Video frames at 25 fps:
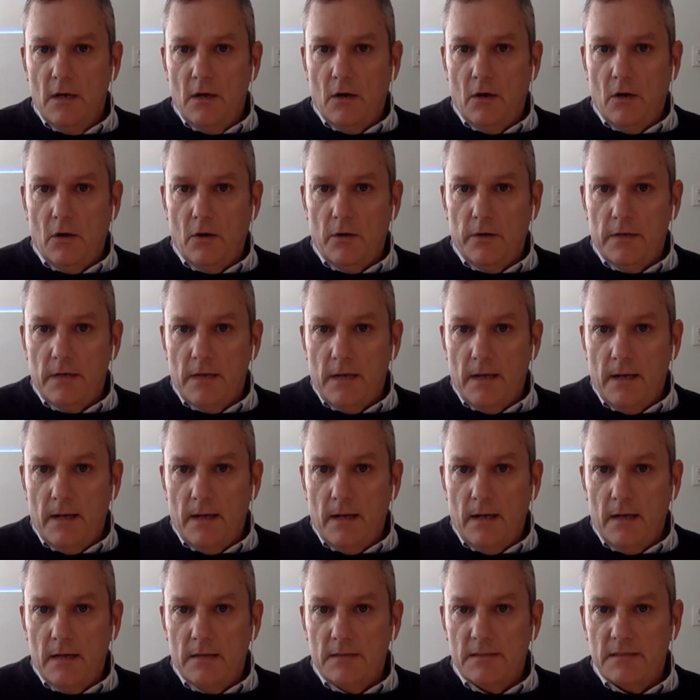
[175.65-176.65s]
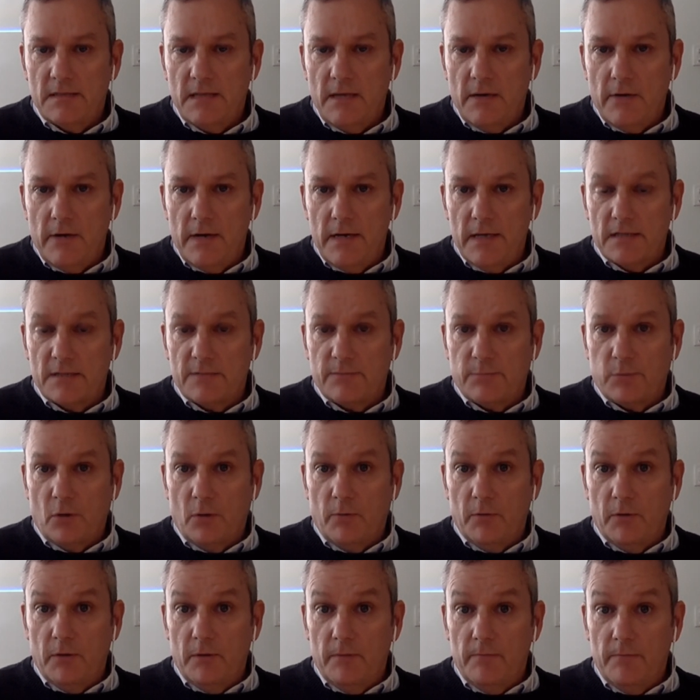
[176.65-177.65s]
on uh, a serious
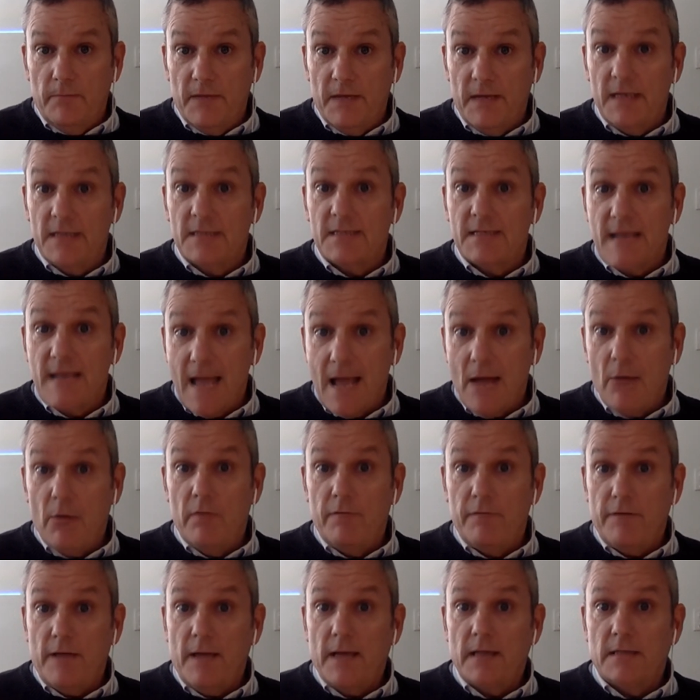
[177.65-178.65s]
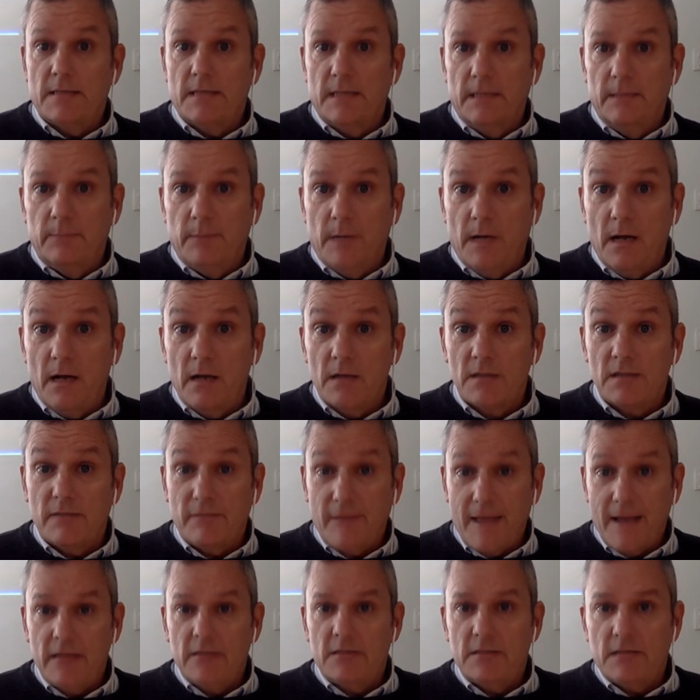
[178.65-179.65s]
problem that is now affecting parts
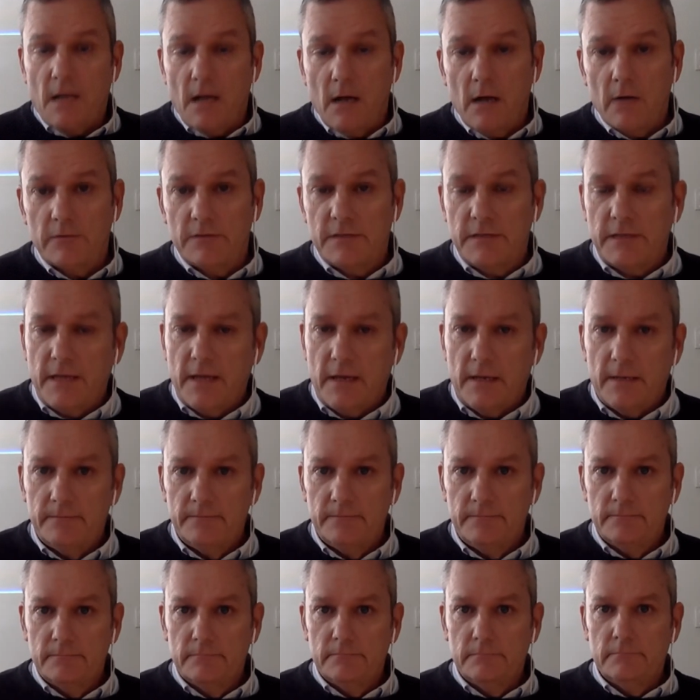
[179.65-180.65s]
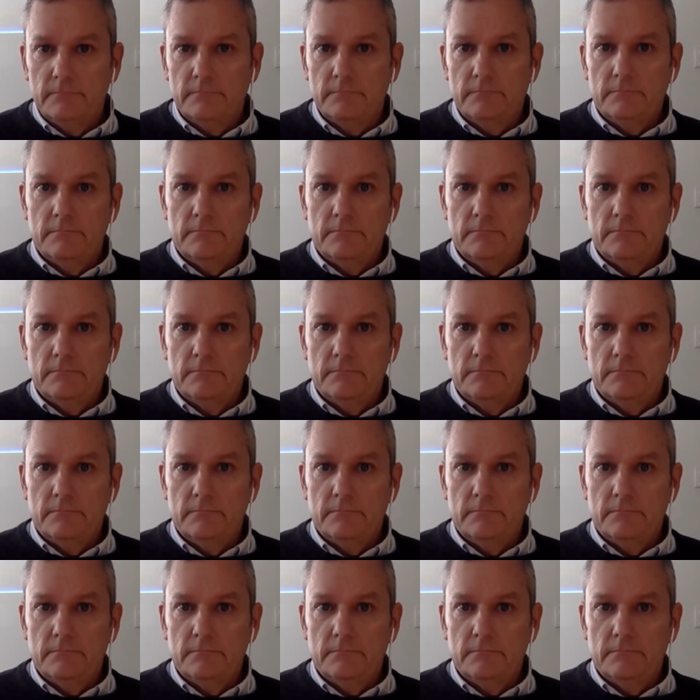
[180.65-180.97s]
of Antarctica. Yeah, and I